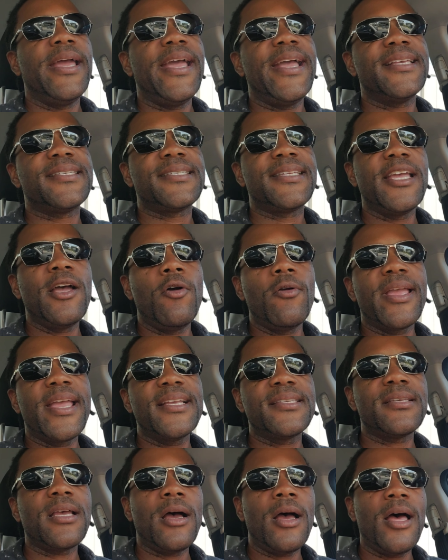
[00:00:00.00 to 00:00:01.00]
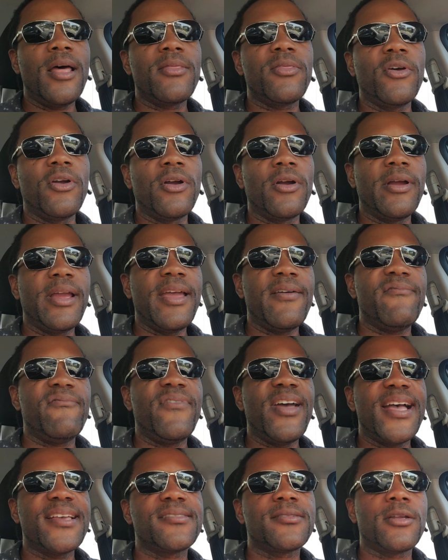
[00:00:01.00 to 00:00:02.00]
it still gets other
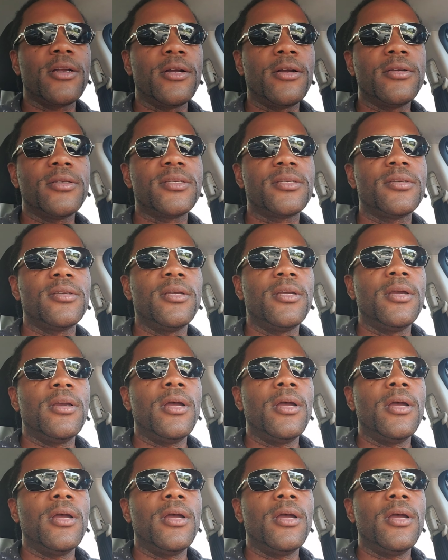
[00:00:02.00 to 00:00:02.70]
investors